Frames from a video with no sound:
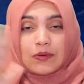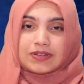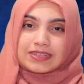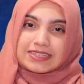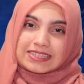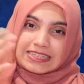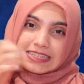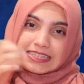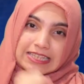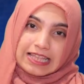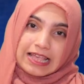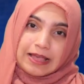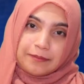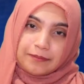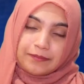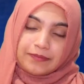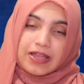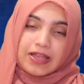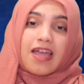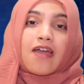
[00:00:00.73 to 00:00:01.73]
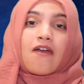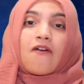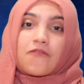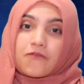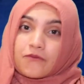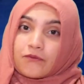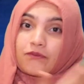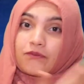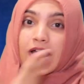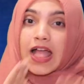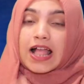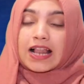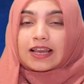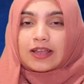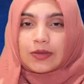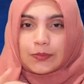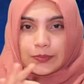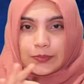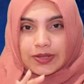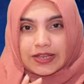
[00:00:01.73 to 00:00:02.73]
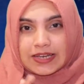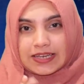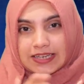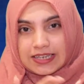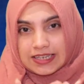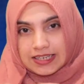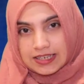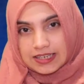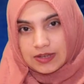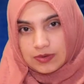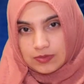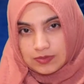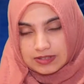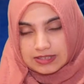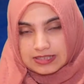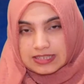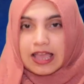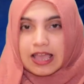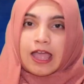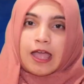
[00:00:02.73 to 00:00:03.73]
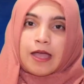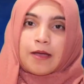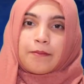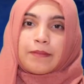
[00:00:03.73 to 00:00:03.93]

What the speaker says: Hello, everyone, and welcome to Connect News.